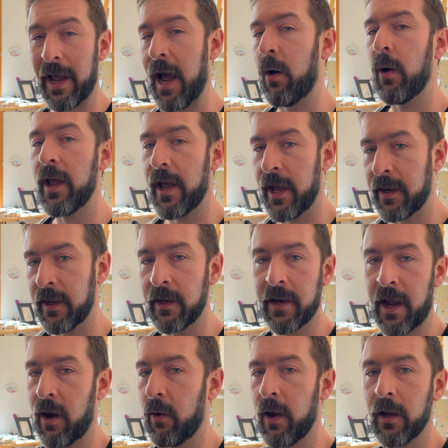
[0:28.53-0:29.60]
how I edit,
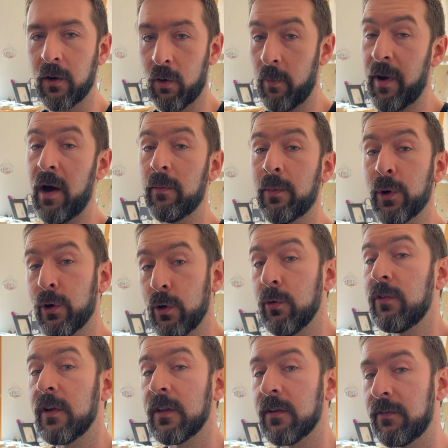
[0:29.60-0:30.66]
how I go about
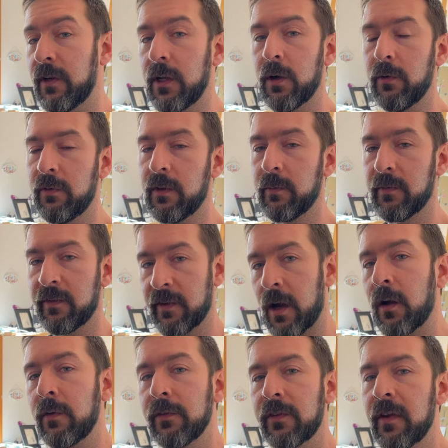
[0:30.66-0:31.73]
producing the videos
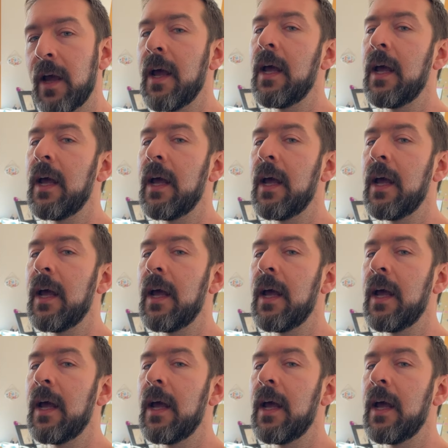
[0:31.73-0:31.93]
themselves,